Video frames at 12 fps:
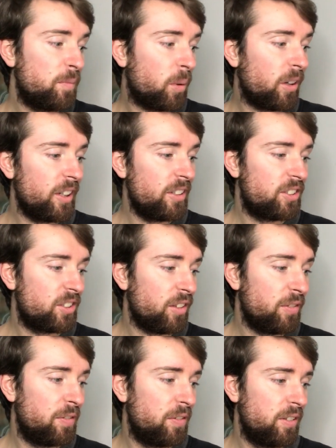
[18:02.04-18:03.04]
points
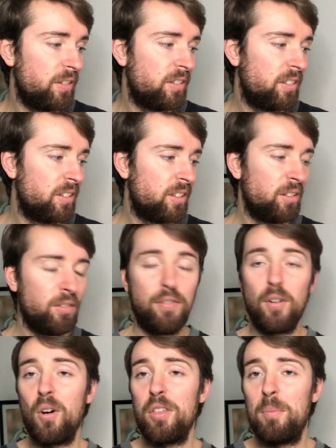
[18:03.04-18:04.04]
off
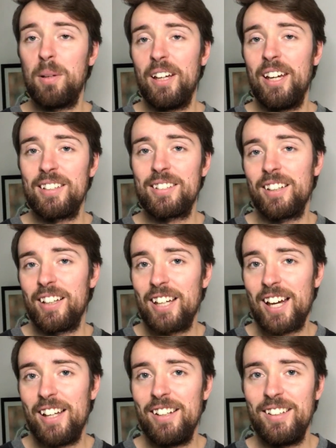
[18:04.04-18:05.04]
4th place.
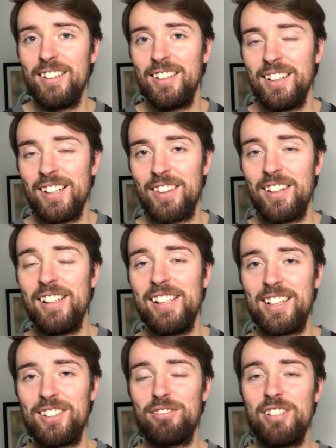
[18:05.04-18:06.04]
Again, the
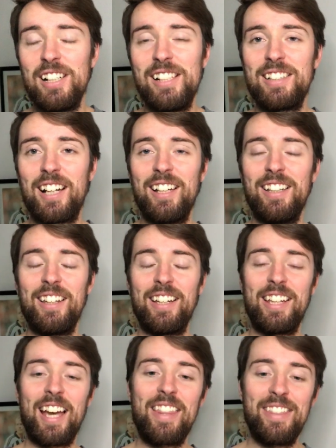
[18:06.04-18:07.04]
league is really tight
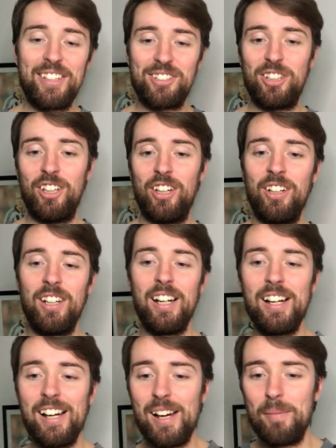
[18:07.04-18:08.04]
again this year.
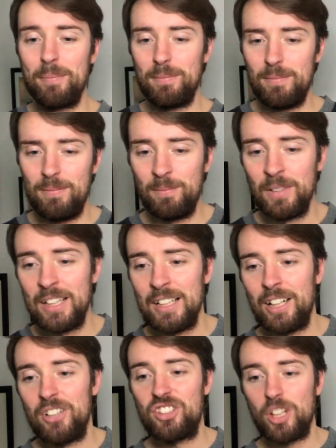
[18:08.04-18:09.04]

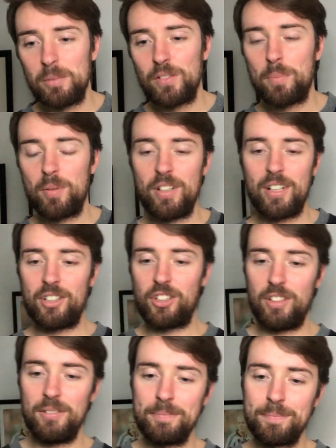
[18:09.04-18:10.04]
In terms of a
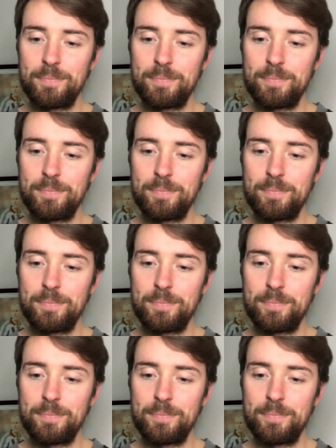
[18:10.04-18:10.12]
prediction,